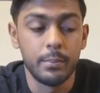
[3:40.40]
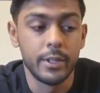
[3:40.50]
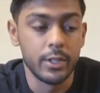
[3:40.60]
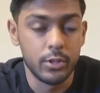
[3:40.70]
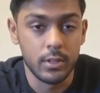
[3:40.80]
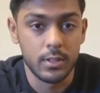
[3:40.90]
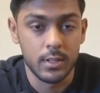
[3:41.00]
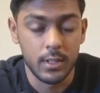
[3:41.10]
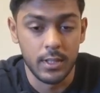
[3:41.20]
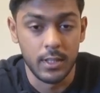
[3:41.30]
purchase
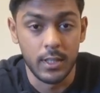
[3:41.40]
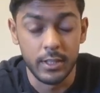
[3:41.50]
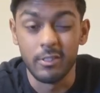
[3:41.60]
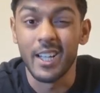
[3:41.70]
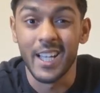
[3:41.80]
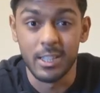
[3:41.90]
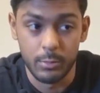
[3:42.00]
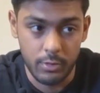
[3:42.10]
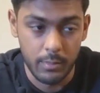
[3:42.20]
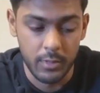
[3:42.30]
different items
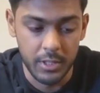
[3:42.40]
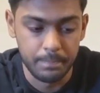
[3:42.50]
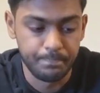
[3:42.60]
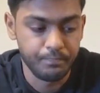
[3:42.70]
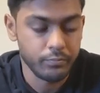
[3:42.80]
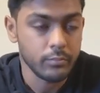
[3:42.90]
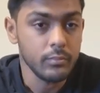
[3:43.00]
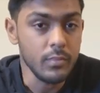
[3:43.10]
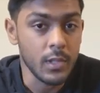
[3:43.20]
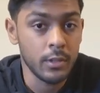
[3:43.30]
from there.
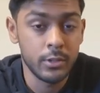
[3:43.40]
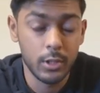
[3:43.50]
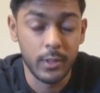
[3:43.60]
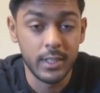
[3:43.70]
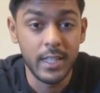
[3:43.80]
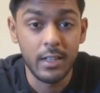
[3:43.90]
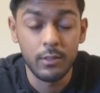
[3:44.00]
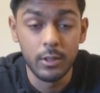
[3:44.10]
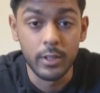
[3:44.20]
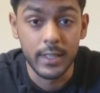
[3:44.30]
So I did have a
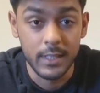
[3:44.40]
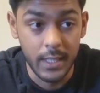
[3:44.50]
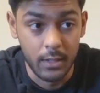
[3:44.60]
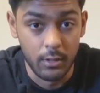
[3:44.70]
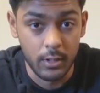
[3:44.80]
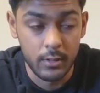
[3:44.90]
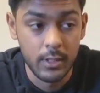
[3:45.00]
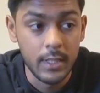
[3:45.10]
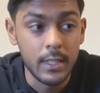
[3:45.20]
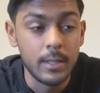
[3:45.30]
look at Takealot,
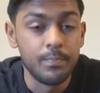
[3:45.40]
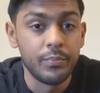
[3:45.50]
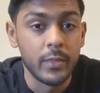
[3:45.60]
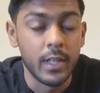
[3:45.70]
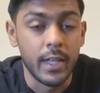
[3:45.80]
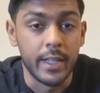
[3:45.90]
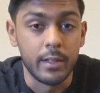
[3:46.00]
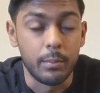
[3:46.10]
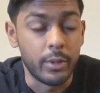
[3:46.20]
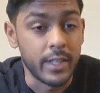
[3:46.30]
and the
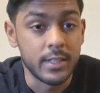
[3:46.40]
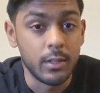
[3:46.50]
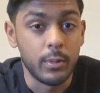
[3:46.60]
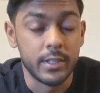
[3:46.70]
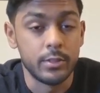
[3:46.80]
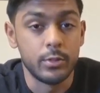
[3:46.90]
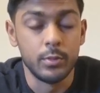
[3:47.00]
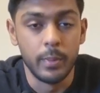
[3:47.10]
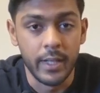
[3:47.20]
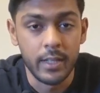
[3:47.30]
pricing wasn't too
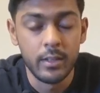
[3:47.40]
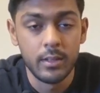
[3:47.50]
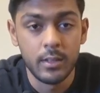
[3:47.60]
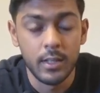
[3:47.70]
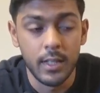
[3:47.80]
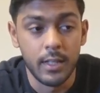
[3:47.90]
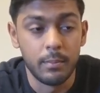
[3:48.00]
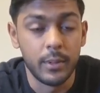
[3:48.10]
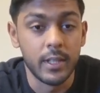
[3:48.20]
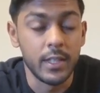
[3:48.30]
bad.
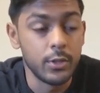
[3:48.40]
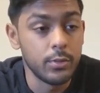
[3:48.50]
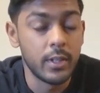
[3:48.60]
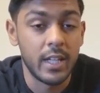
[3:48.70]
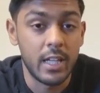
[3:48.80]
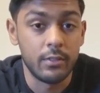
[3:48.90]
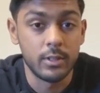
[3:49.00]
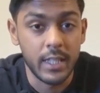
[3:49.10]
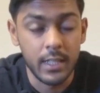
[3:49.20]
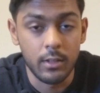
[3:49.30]
But the issue that I had on
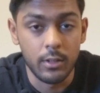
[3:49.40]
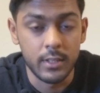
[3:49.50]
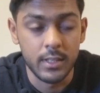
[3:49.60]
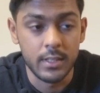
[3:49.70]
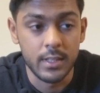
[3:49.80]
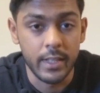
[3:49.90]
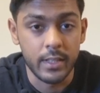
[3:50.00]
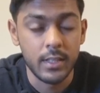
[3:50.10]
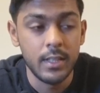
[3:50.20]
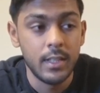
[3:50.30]
Takealot is that
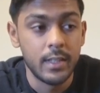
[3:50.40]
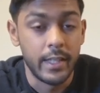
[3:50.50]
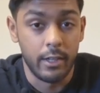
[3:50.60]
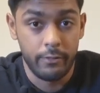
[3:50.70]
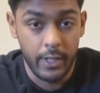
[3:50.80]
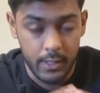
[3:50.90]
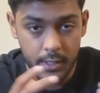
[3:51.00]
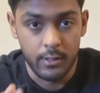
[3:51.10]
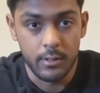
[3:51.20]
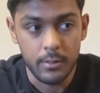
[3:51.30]
they are fake
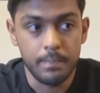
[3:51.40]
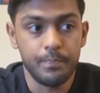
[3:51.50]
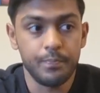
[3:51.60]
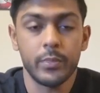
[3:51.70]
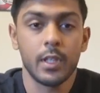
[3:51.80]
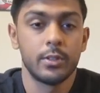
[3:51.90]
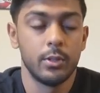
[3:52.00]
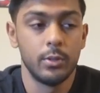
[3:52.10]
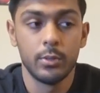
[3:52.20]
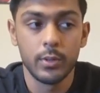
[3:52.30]
cells.
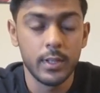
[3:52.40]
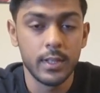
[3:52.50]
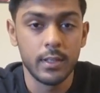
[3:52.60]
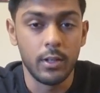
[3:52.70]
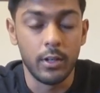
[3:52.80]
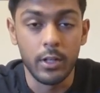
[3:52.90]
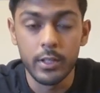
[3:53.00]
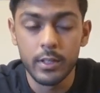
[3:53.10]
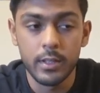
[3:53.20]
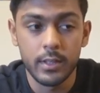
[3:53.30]
So
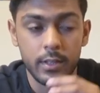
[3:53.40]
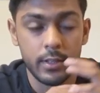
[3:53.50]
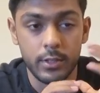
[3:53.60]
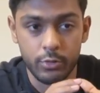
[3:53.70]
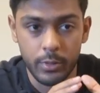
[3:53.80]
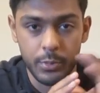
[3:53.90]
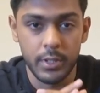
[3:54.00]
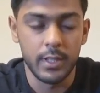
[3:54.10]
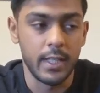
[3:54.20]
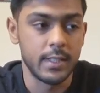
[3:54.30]
on the
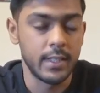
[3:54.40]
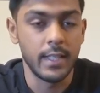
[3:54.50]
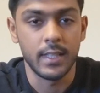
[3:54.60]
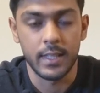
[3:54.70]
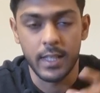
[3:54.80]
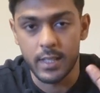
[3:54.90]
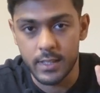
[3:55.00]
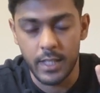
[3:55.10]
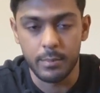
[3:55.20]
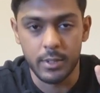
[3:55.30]
description, they state that they are
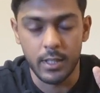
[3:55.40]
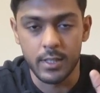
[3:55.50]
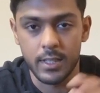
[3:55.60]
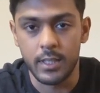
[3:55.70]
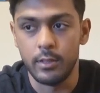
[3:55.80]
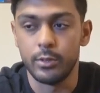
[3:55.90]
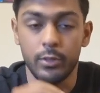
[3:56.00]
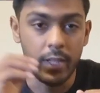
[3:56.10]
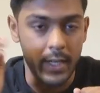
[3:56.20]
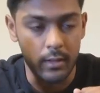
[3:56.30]
Samsung cells or
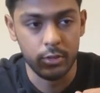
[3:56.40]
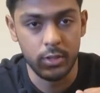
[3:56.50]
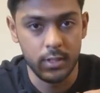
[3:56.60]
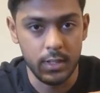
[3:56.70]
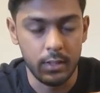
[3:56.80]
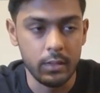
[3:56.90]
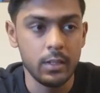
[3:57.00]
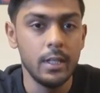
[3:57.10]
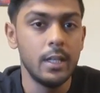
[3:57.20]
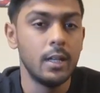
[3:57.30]
they're LG cells.
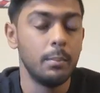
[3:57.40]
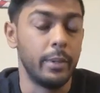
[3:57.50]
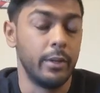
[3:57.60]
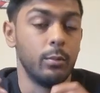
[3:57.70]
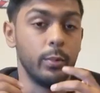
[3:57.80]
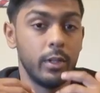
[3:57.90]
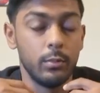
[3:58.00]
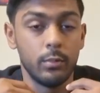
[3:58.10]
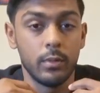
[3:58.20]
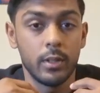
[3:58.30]
But
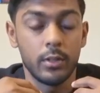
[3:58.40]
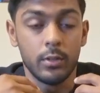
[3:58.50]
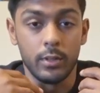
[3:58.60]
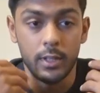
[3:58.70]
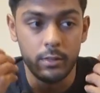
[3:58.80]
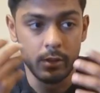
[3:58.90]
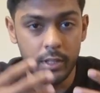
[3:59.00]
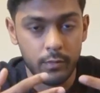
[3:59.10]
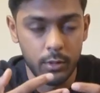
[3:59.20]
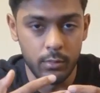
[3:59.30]
when you look at the
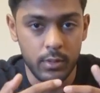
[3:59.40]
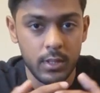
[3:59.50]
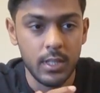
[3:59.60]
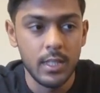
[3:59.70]
reviews,